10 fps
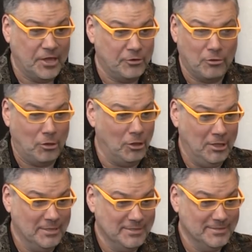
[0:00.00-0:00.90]

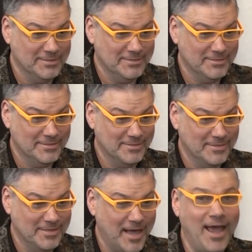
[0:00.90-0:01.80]
figural
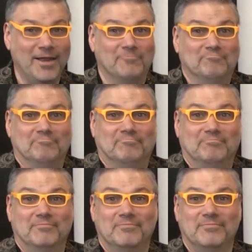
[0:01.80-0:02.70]
item.
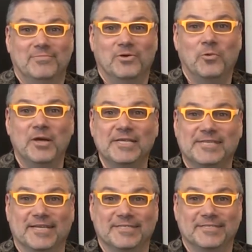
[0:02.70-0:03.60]

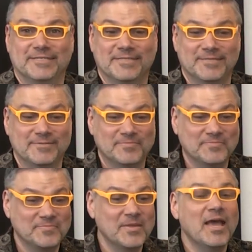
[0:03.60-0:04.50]
What is it?
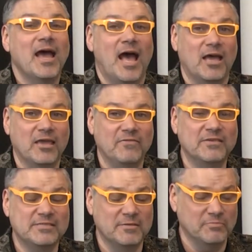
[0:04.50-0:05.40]
I'll
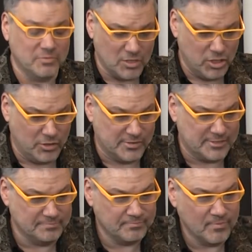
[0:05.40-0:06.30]
give you some
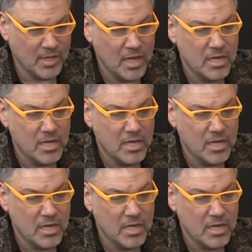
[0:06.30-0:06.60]
clues.